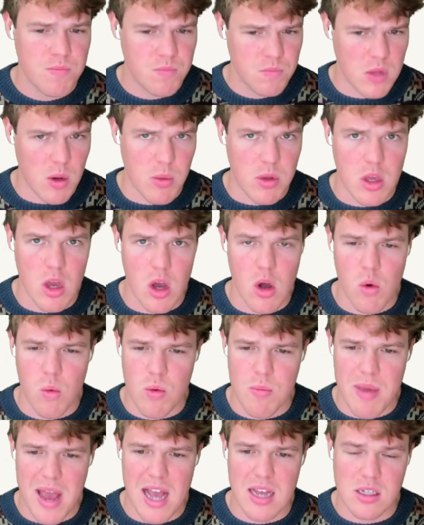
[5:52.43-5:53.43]
There we go. We
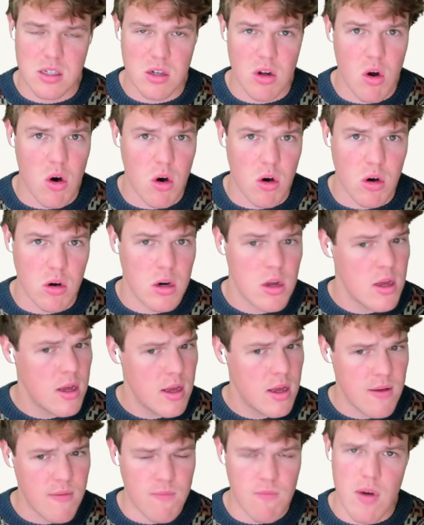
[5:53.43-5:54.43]
passed our
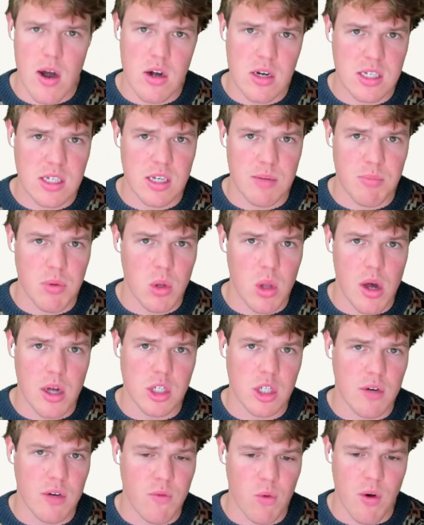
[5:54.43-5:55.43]
very simple
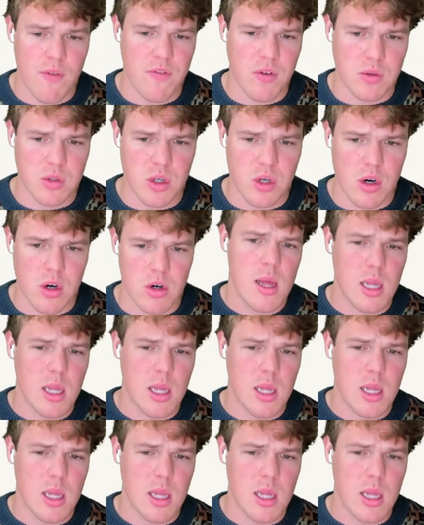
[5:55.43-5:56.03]
logic for a filter here.